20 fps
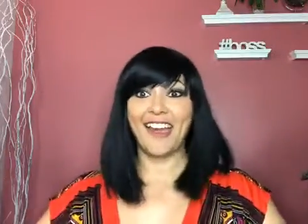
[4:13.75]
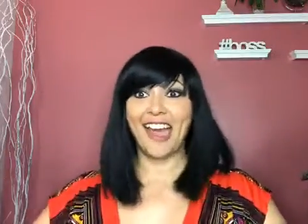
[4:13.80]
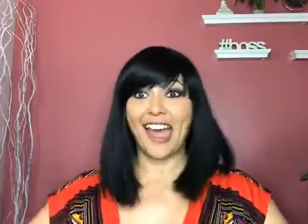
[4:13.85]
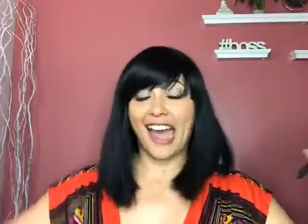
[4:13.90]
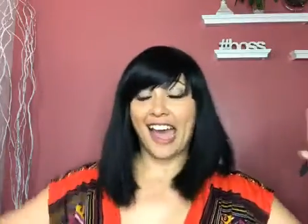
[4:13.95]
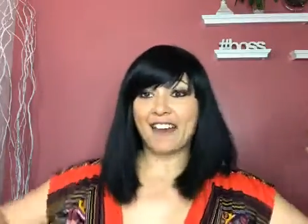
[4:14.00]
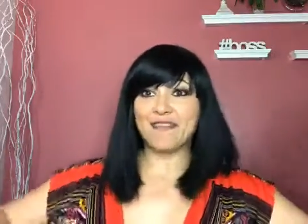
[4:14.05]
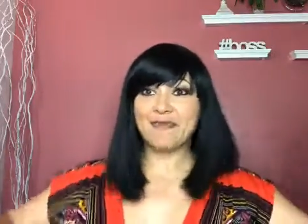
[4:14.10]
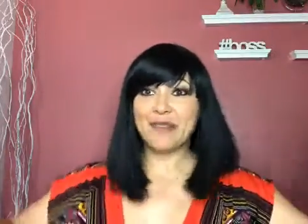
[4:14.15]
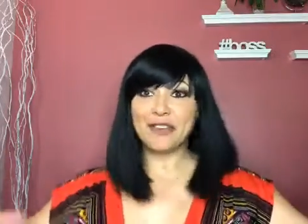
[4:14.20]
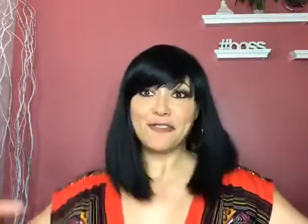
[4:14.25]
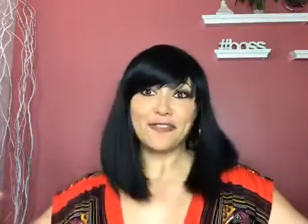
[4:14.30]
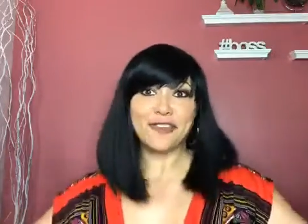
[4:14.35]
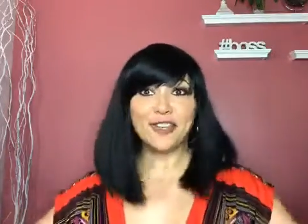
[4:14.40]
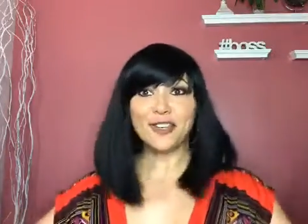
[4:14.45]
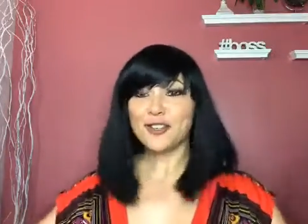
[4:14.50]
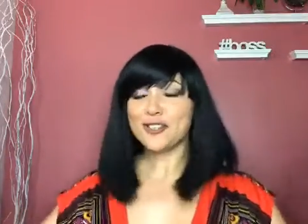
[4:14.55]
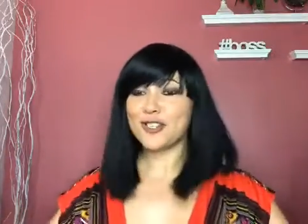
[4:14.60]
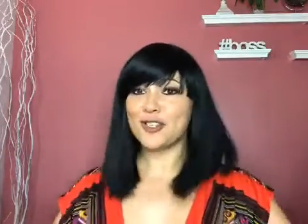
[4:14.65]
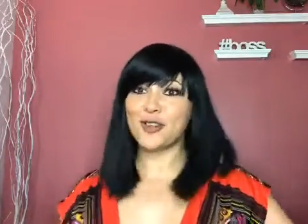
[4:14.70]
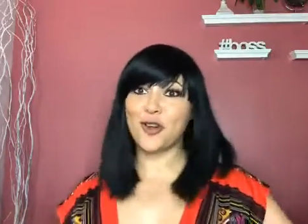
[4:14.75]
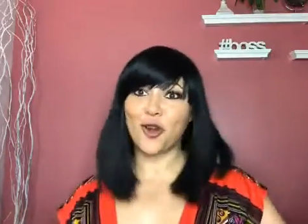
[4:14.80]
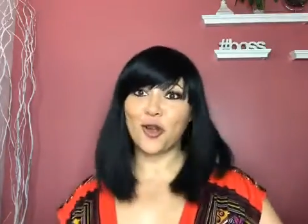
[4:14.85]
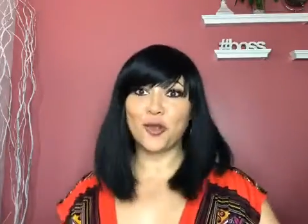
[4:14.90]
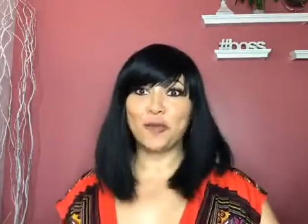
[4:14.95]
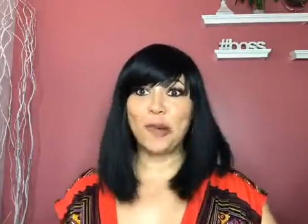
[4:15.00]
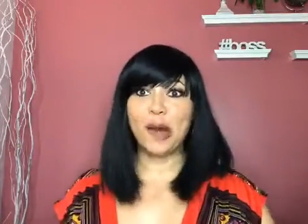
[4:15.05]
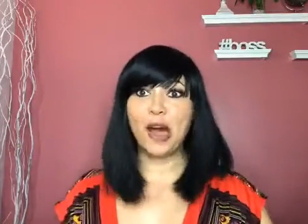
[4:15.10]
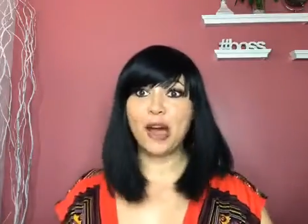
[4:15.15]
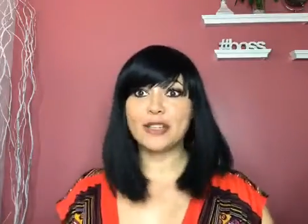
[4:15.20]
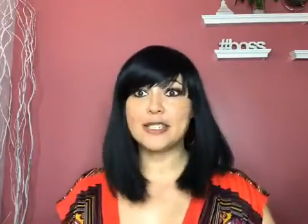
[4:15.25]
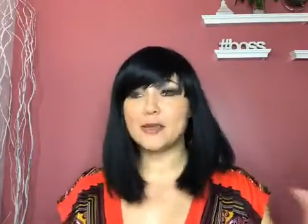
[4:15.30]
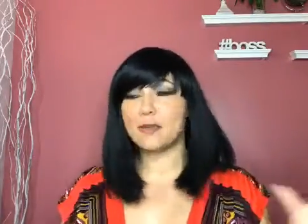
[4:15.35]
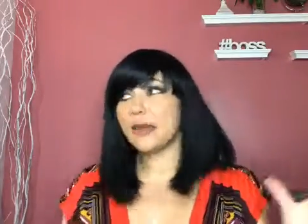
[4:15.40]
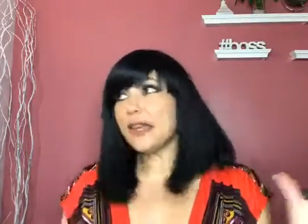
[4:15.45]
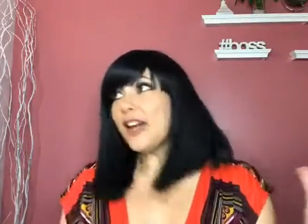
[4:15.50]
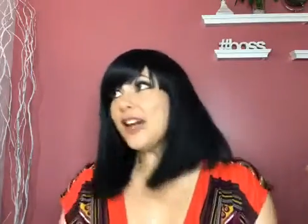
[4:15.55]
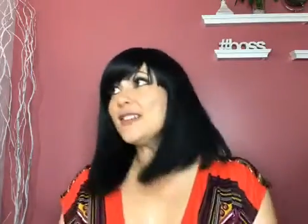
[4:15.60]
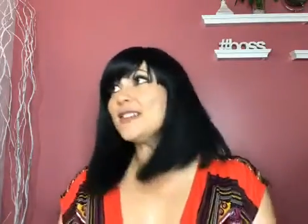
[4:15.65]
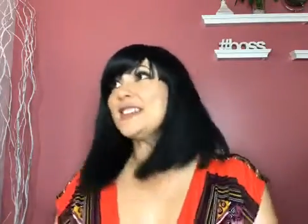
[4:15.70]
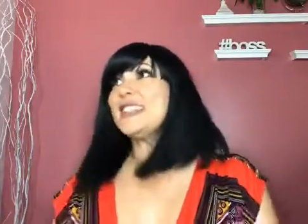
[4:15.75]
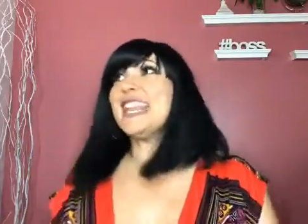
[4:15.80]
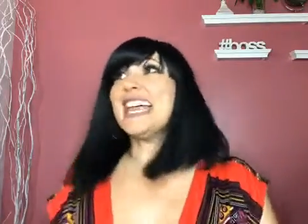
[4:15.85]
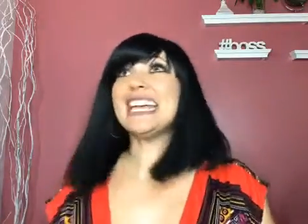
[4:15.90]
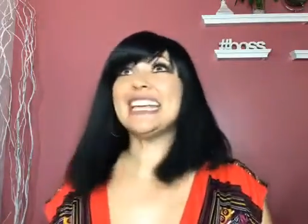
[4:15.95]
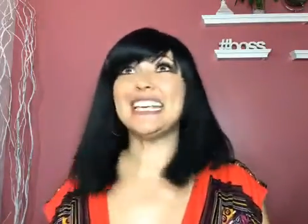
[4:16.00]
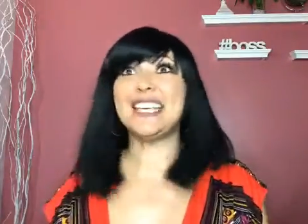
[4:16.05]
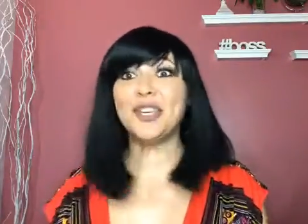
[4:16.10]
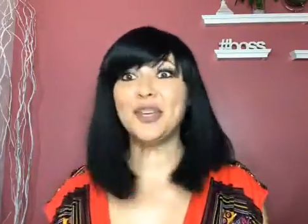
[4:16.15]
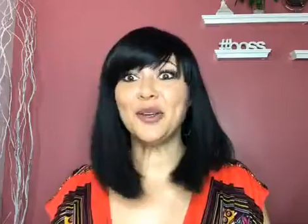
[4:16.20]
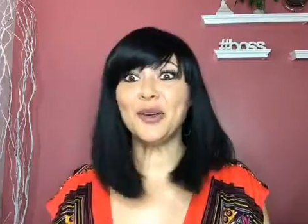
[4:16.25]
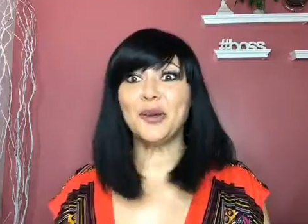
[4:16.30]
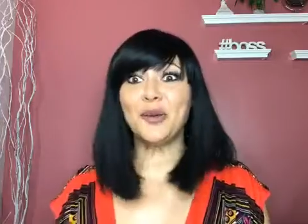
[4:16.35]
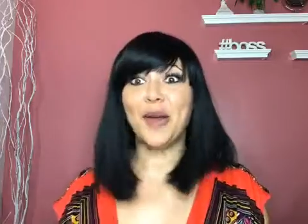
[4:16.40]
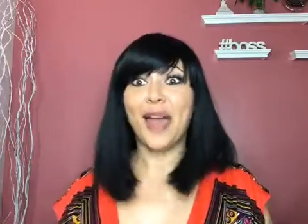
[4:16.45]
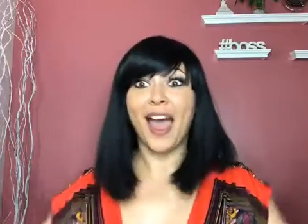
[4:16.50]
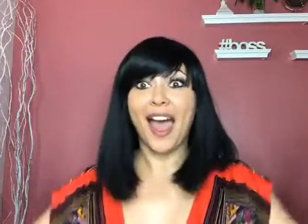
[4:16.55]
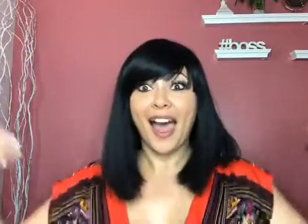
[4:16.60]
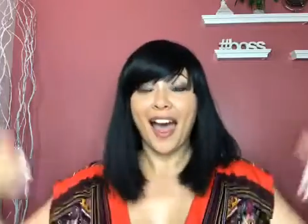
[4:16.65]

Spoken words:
have my fingers in all the pots. Because like you,